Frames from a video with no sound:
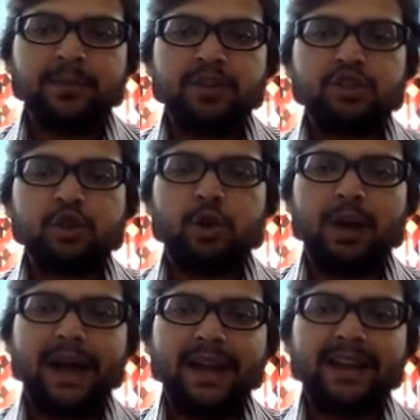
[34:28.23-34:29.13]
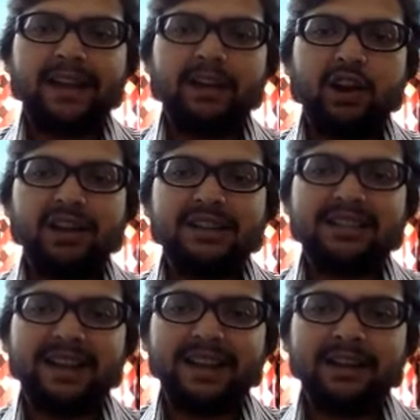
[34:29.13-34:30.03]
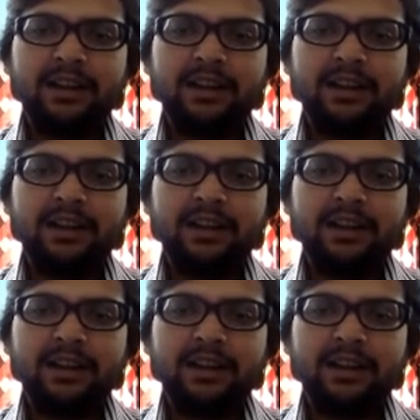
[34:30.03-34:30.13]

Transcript: so I cannot send